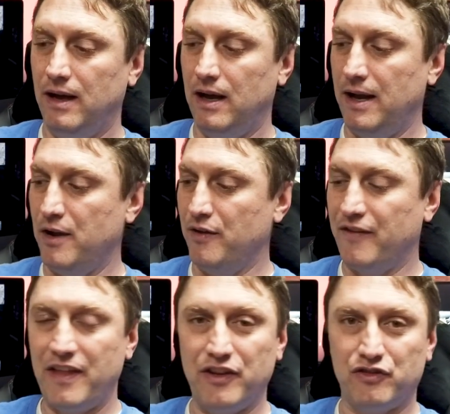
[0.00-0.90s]
I know
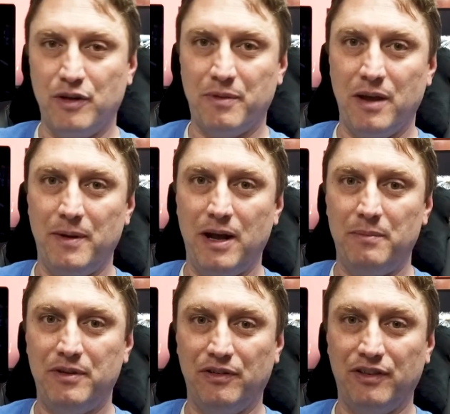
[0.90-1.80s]
I've got this trip coming
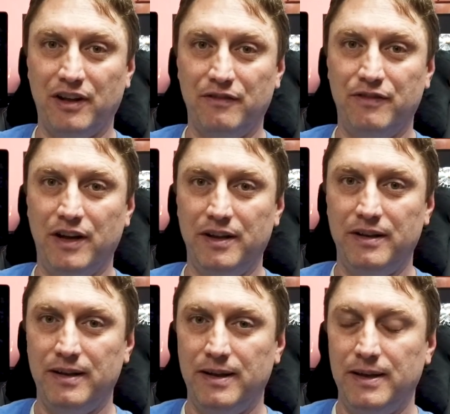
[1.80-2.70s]
up to Sun and
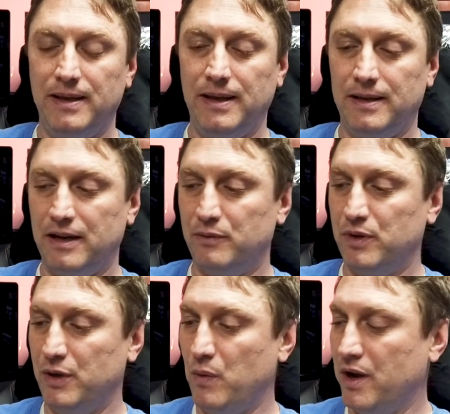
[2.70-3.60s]
Fun, and I
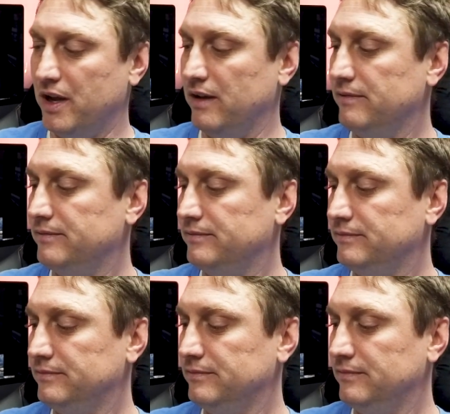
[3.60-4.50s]
really want to
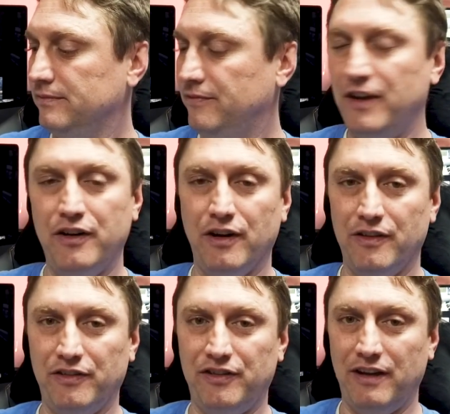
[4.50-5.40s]
figure
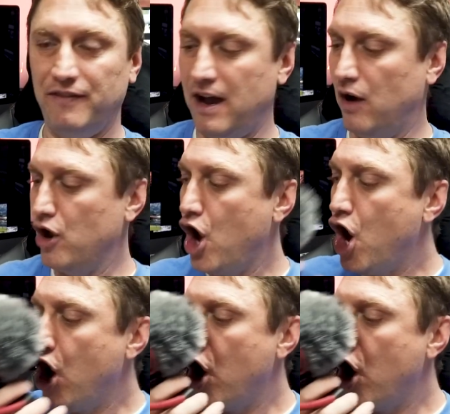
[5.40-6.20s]
all this stuff out.